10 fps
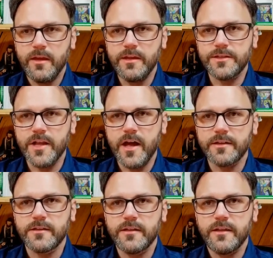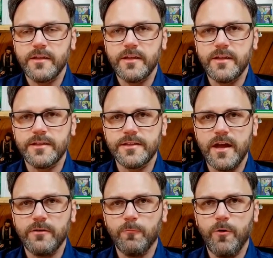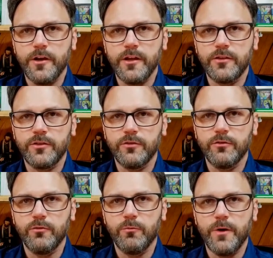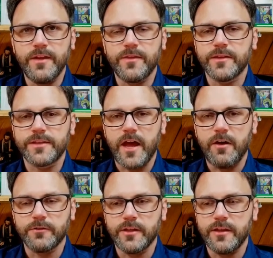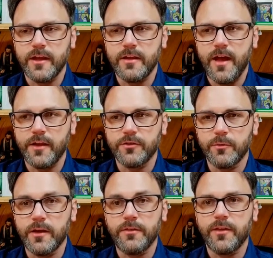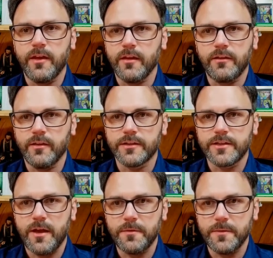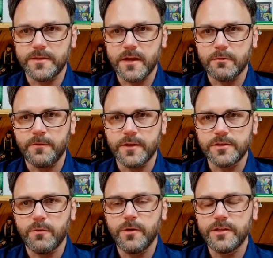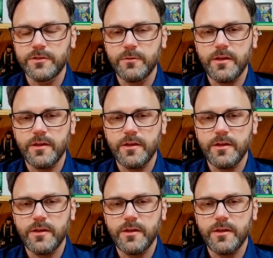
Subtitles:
He's not wanting to wait this out and not do anything until it's time to be sacrificed. No, what he's